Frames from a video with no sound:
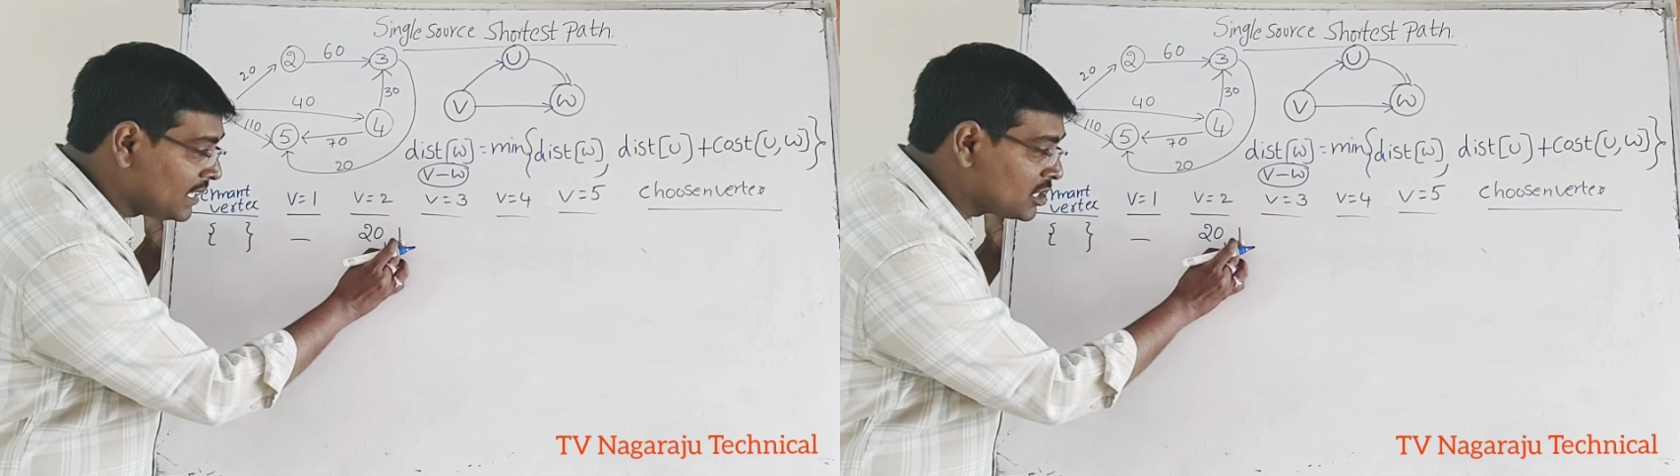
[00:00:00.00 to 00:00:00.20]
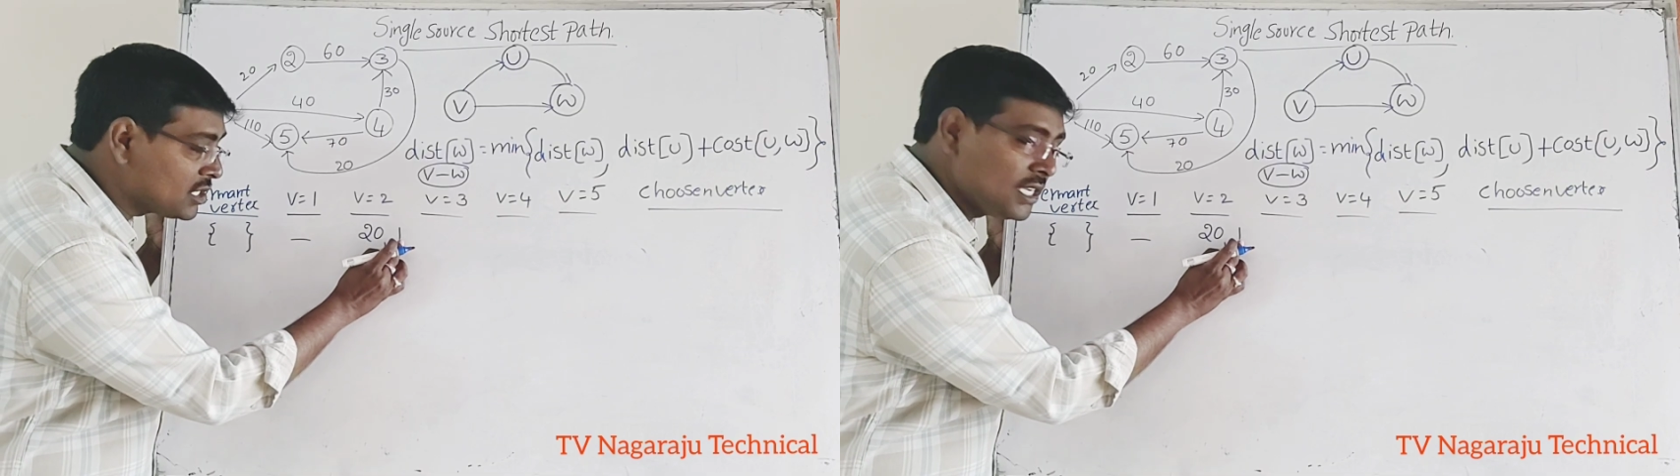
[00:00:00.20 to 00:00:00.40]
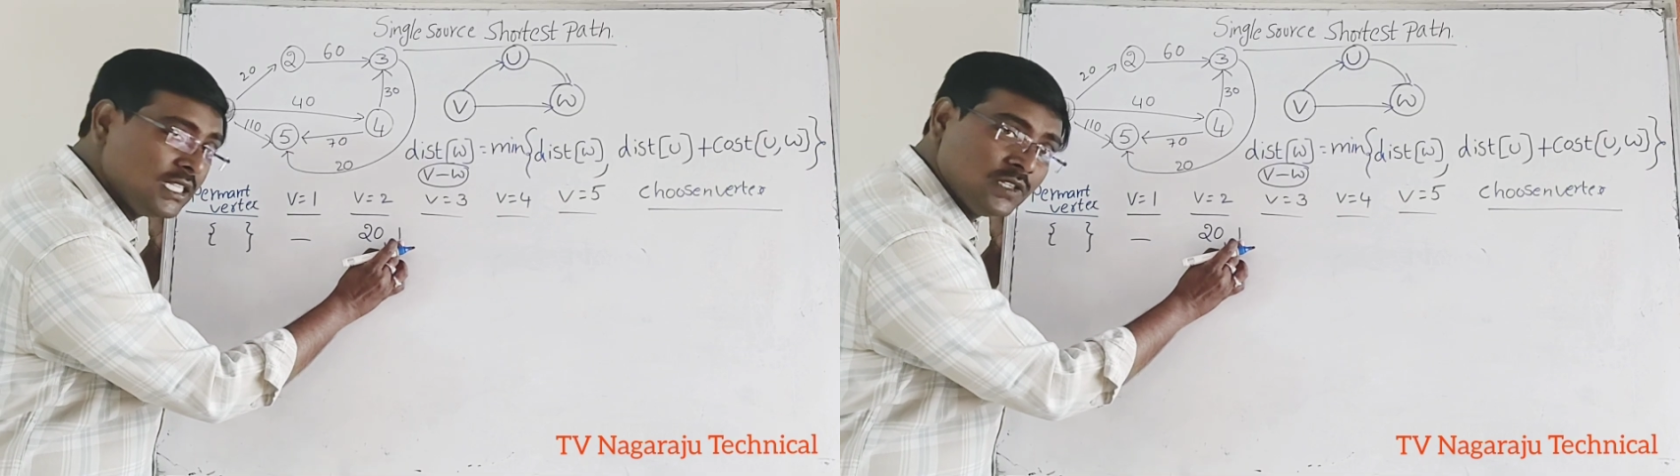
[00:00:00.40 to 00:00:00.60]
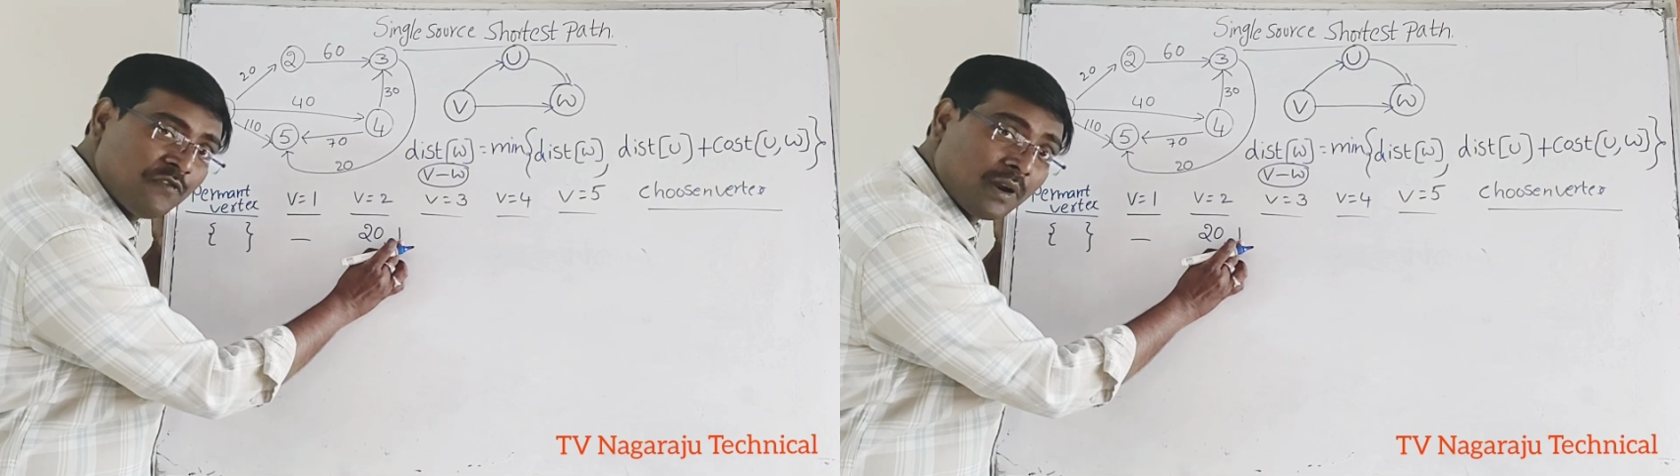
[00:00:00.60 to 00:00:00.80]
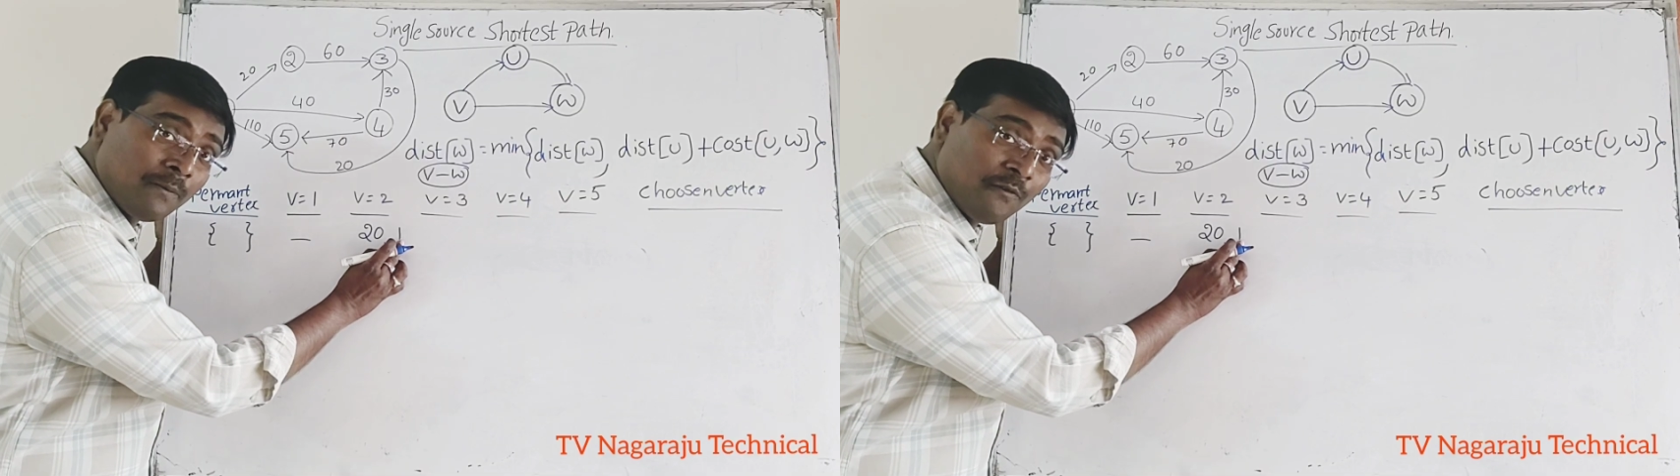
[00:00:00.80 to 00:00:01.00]
distance
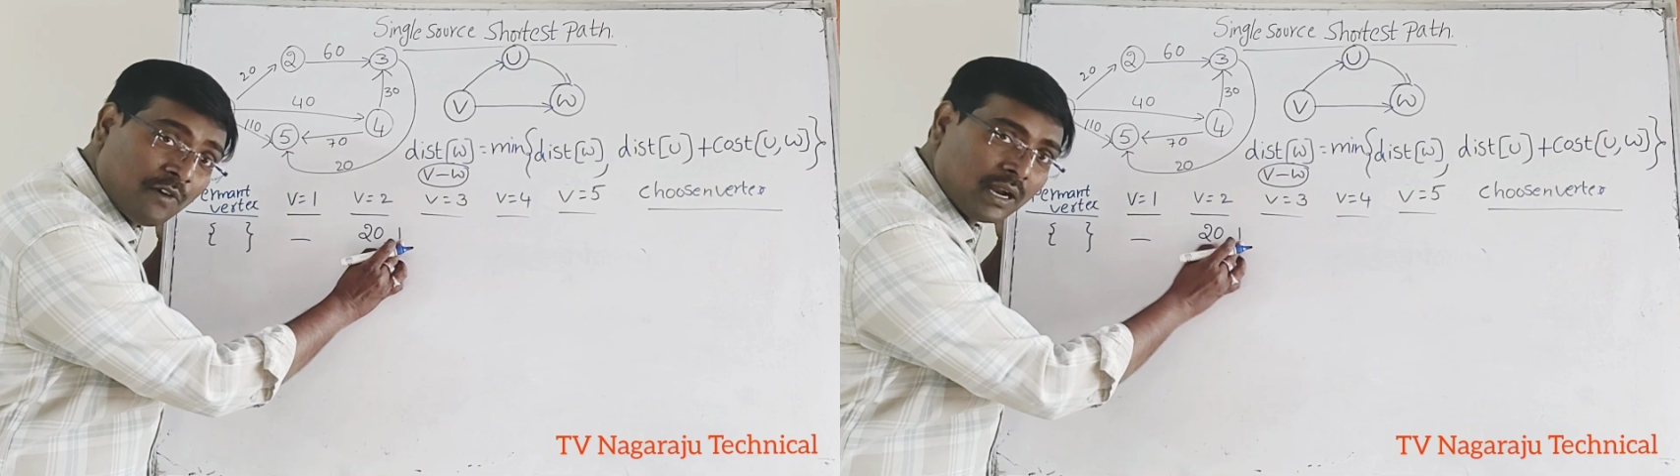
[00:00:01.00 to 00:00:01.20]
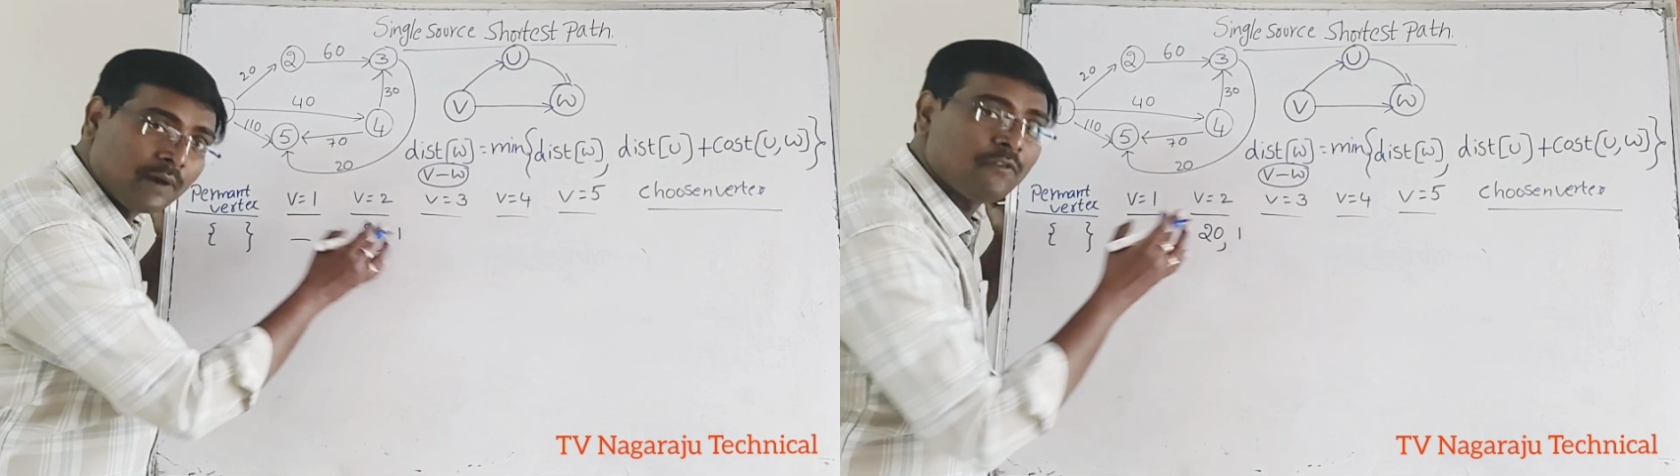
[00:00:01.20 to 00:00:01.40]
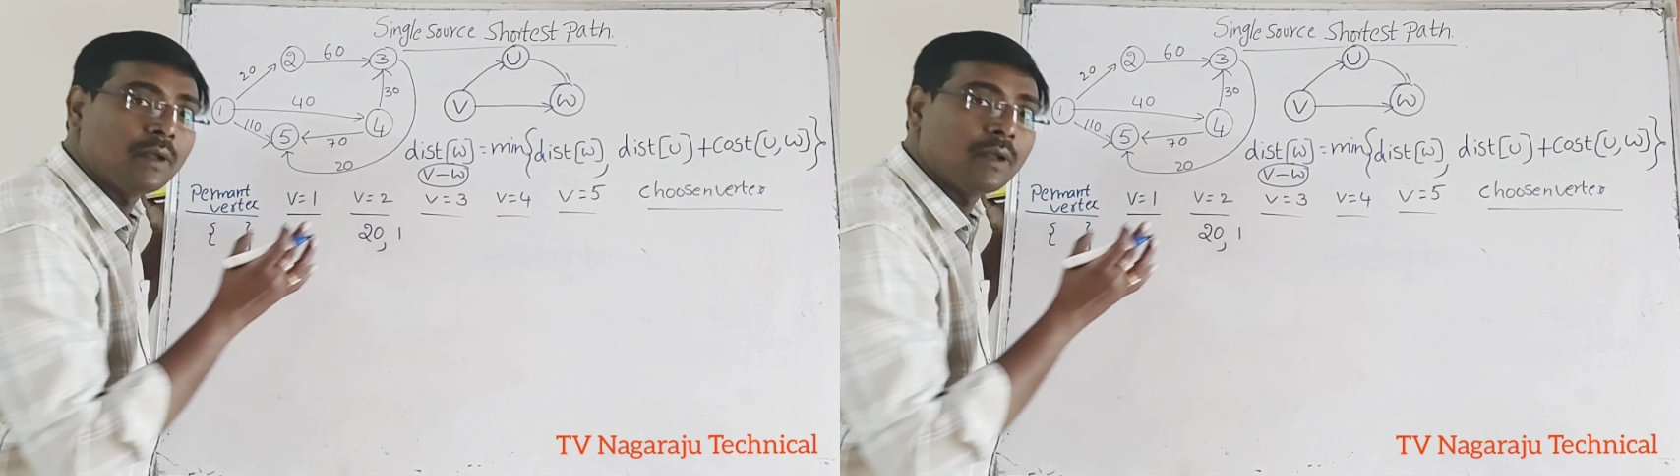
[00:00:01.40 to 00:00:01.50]
from 1.